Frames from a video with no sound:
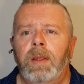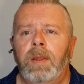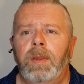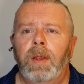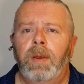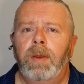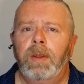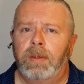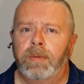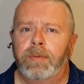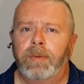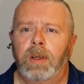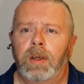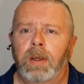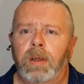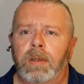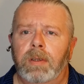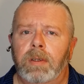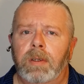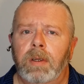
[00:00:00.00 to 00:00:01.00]
There is, of
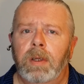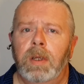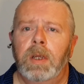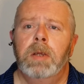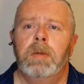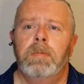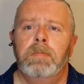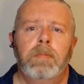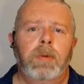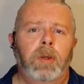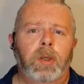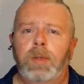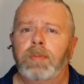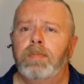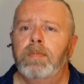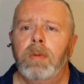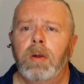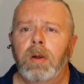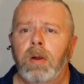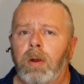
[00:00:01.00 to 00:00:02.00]
course, much
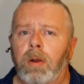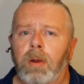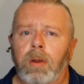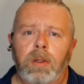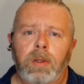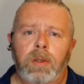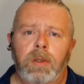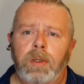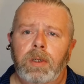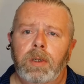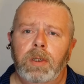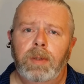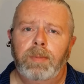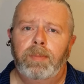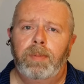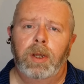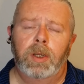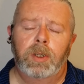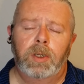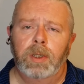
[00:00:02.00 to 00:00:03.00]
more to
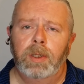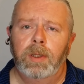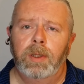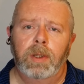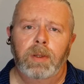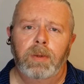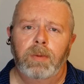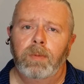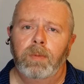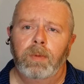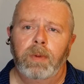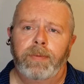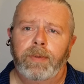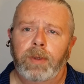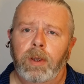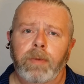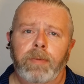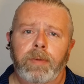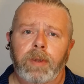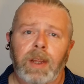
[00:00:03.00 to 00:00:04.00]
depression than we've
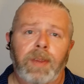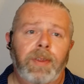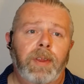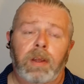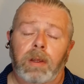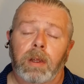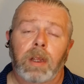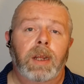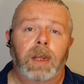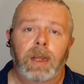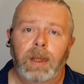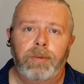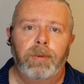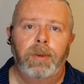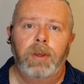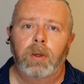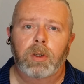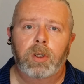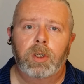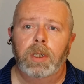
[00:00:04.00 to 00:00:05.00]
covered in this little
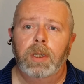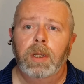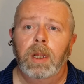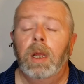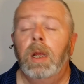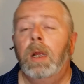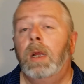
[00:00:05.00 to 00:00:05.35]
introduction.